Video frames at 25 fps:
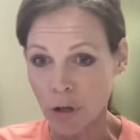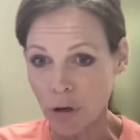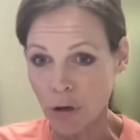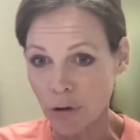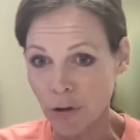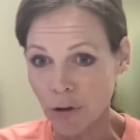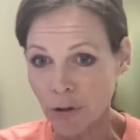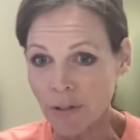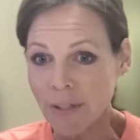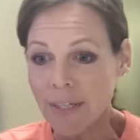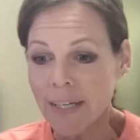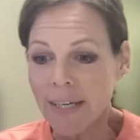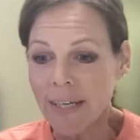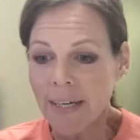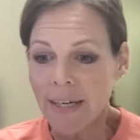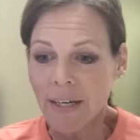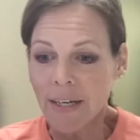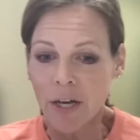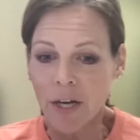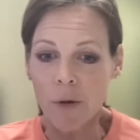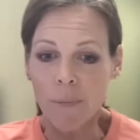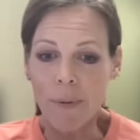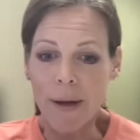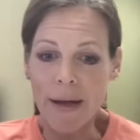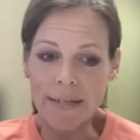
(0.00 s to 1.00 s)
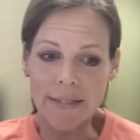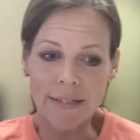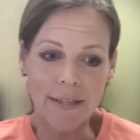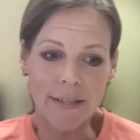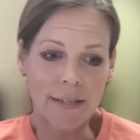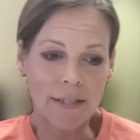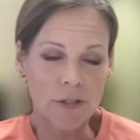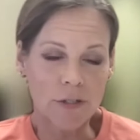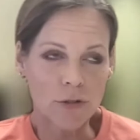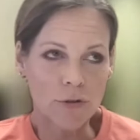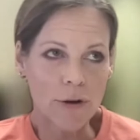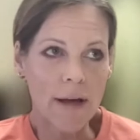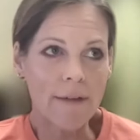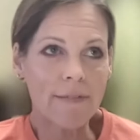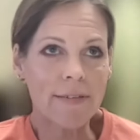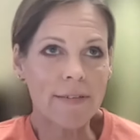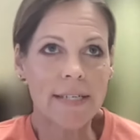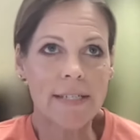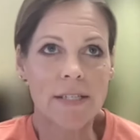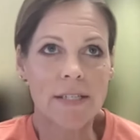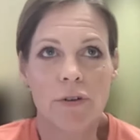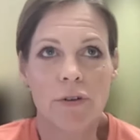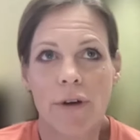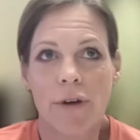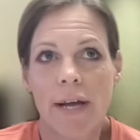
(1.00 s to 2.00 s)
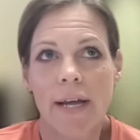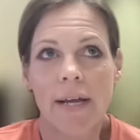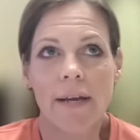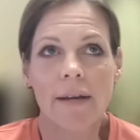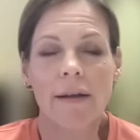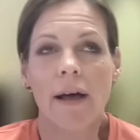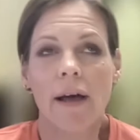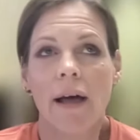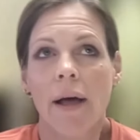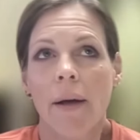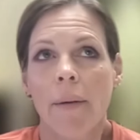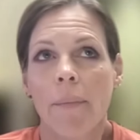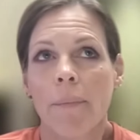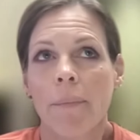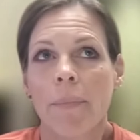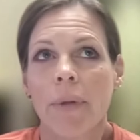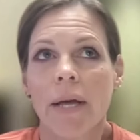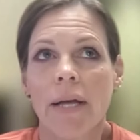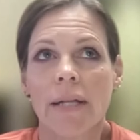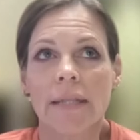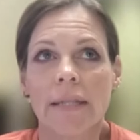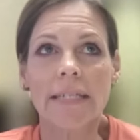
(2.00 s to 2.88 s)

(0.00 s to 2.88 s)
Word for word: journal go back to the travis has a great um,